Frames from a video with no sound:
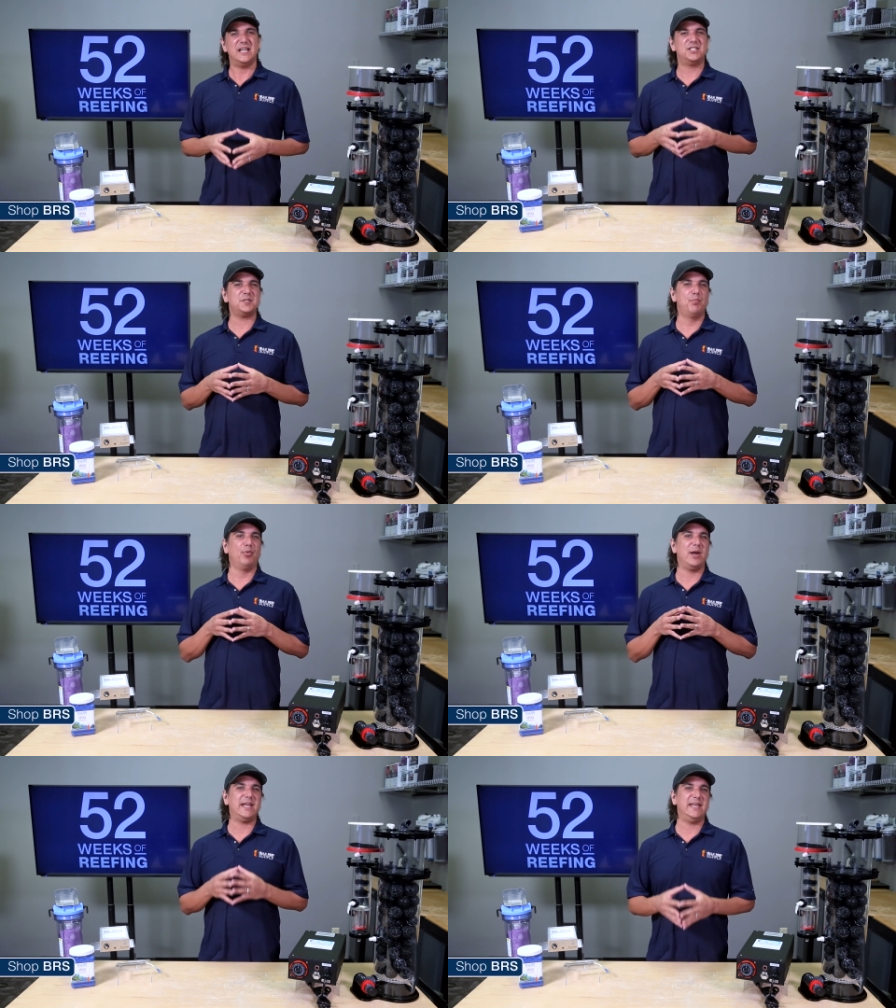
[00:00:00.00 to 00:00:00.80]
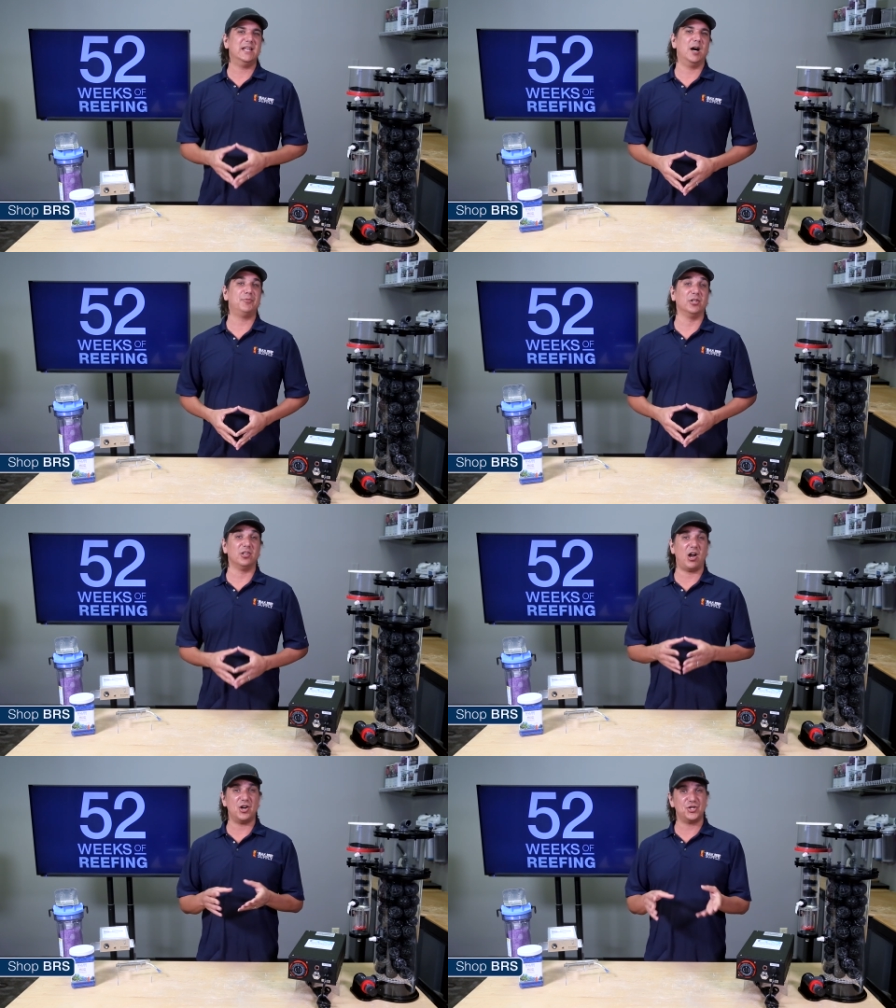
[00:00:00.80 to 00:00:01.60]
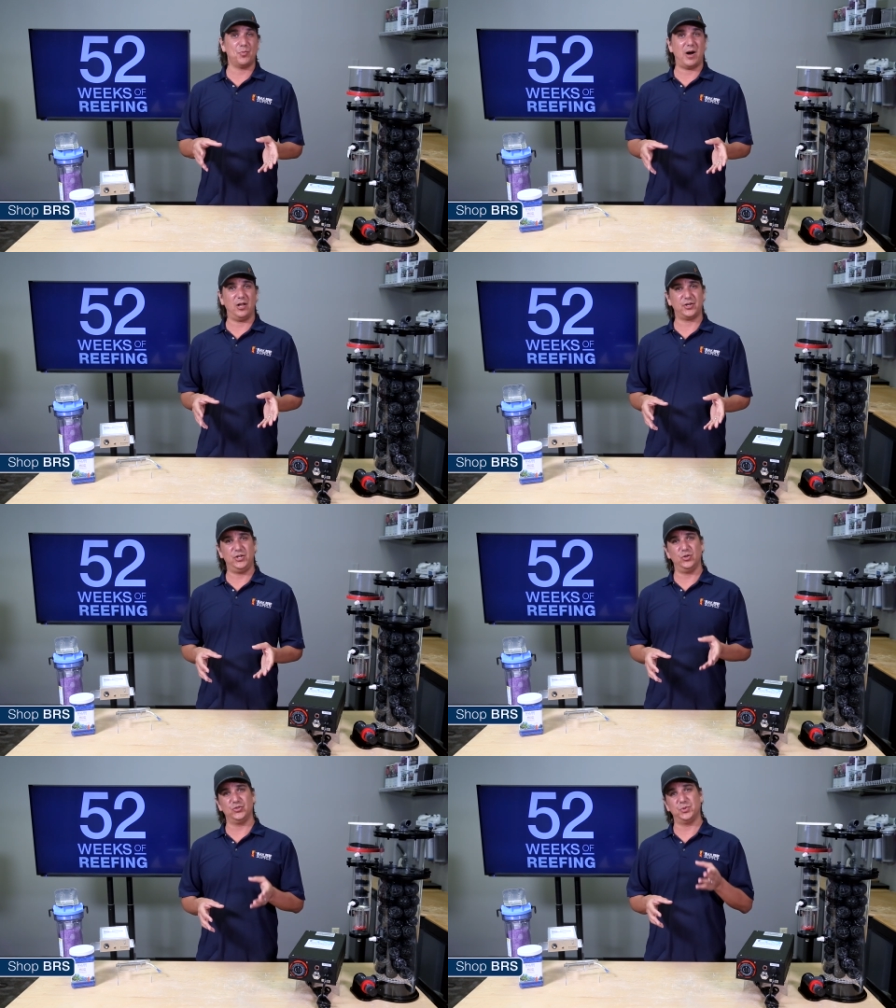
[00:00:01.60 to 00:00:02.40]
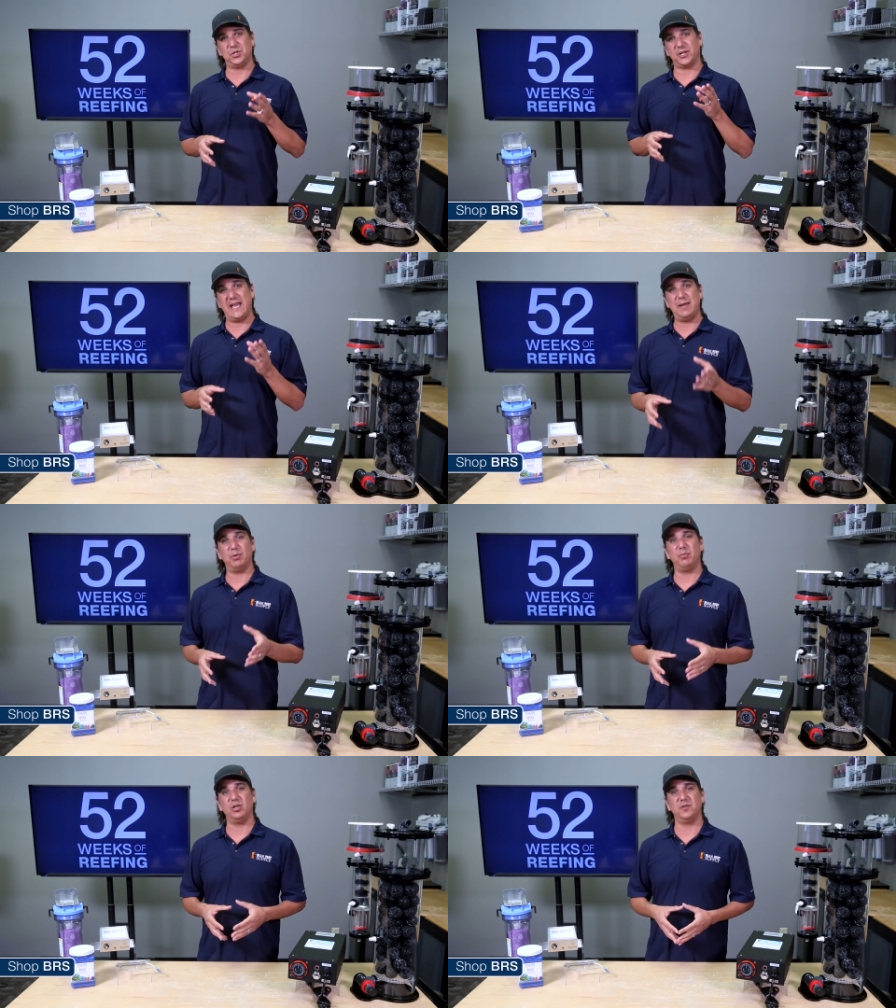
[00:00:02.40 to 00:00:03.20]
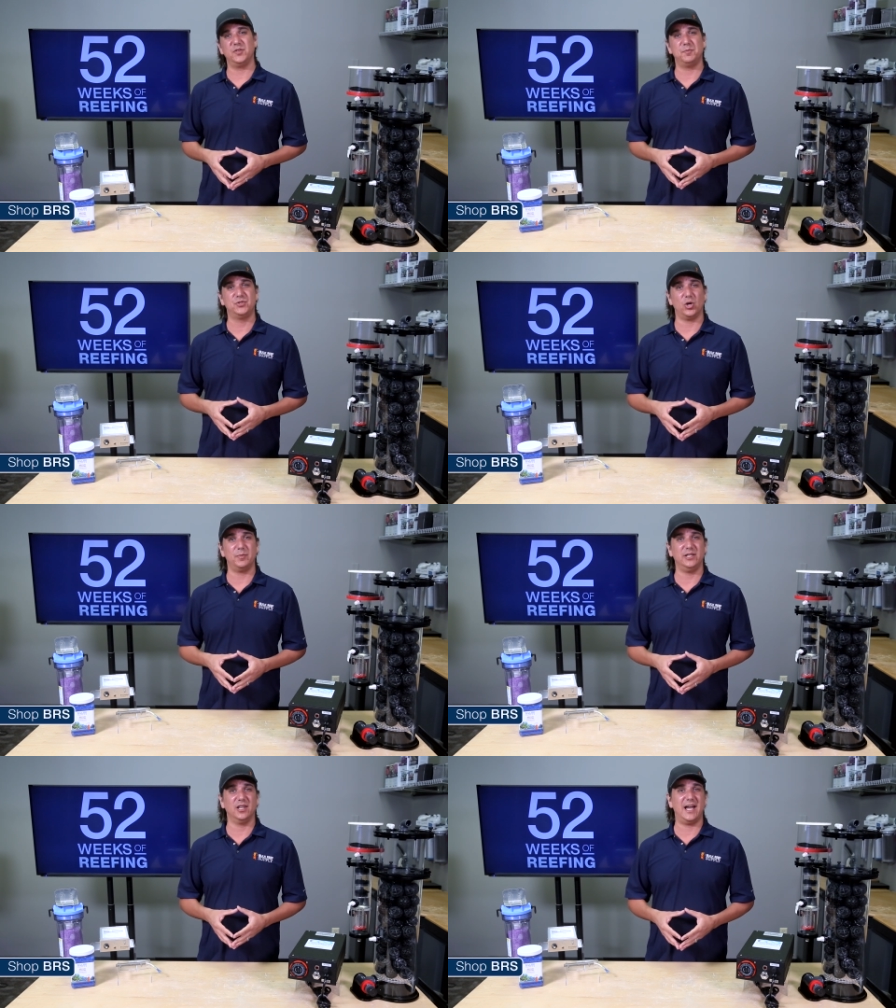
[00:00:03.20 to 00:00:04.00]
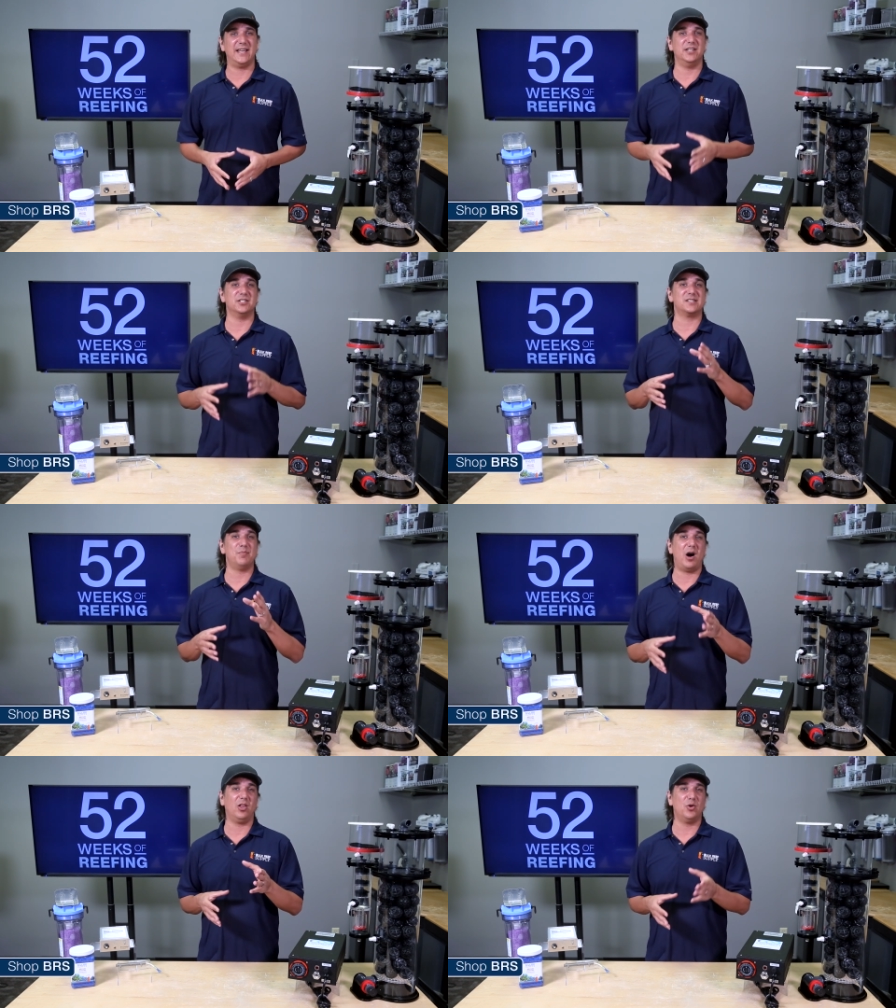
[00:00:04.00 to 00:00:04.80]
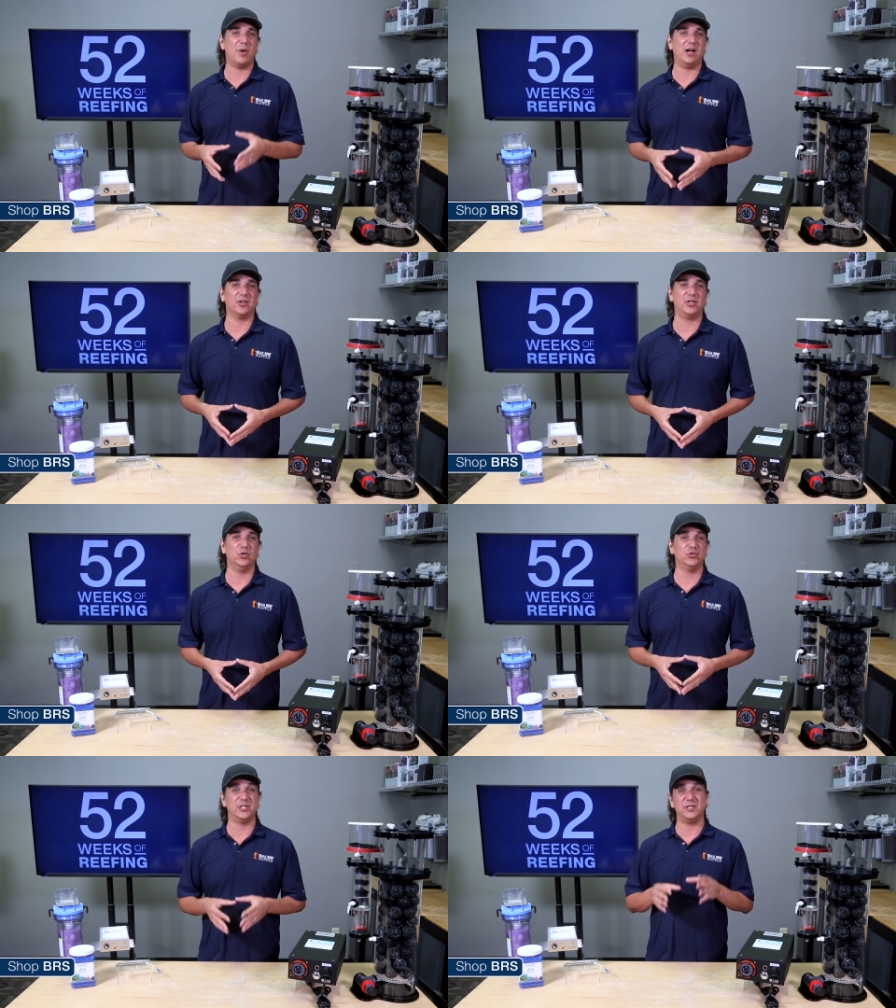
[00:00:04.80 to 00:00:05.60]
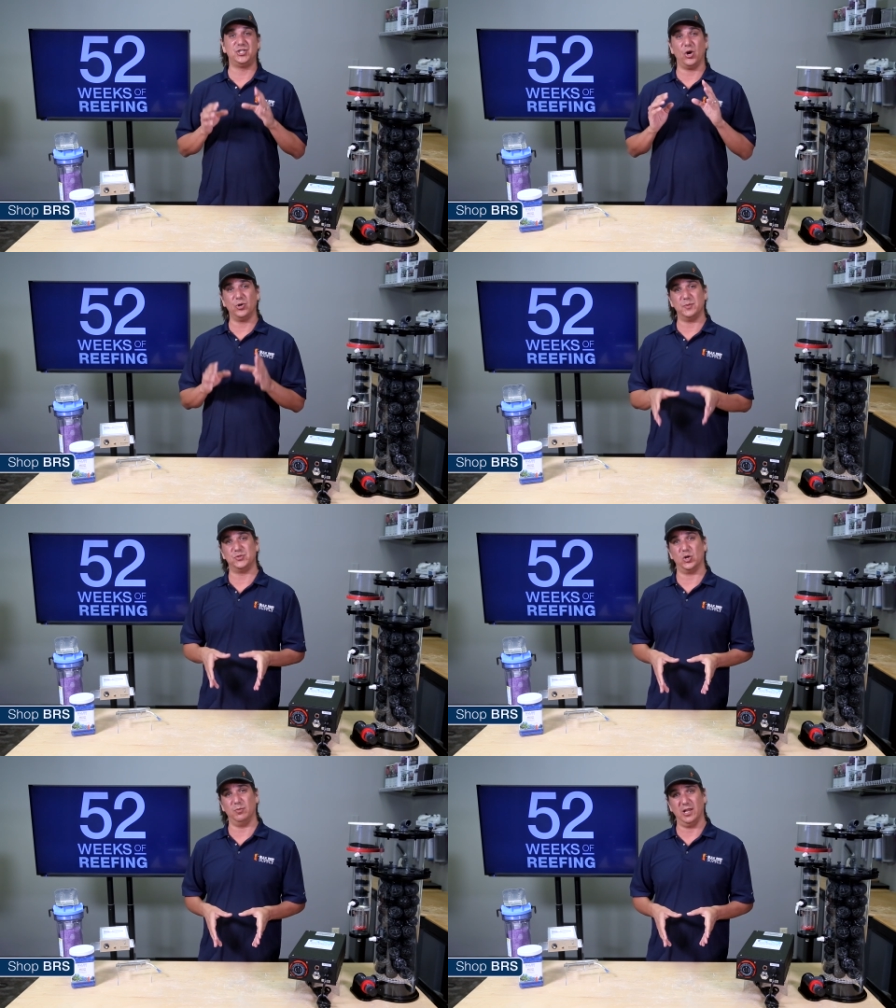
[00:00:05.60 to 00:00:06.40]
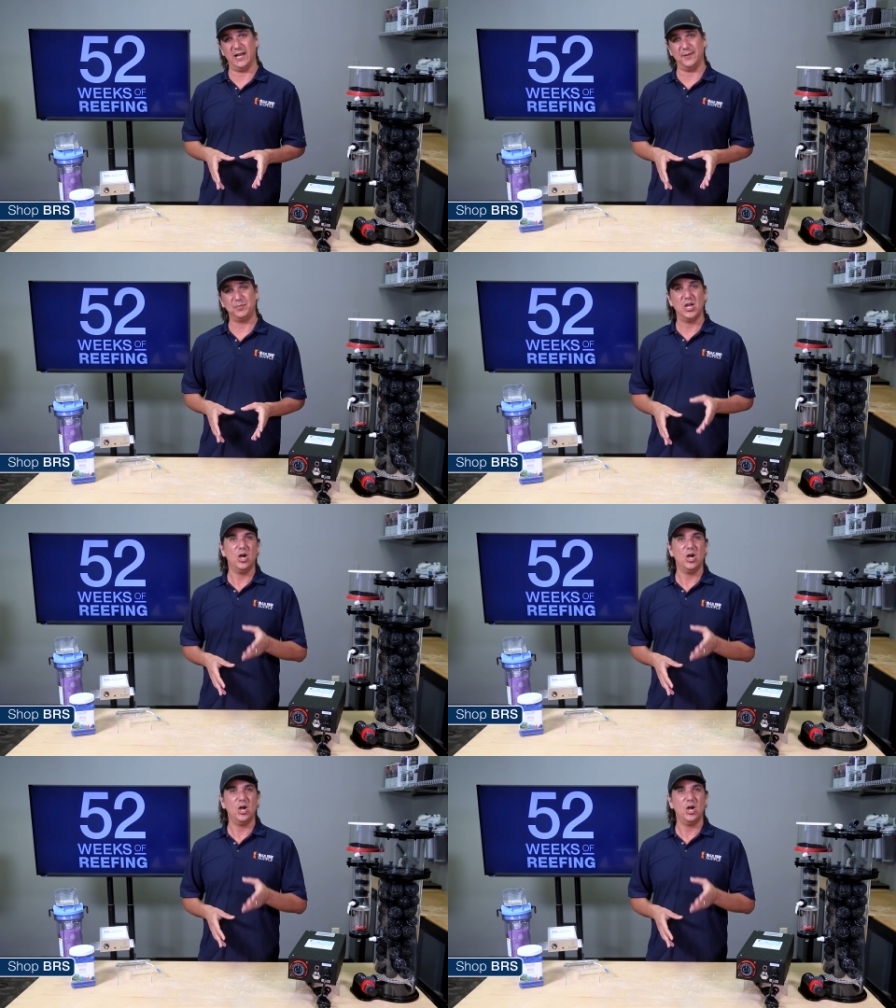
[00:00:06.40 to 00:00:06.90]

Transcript: it's just breaking up the larger molecules which are capable of absorbing light into smaller molecules that don't absorb light.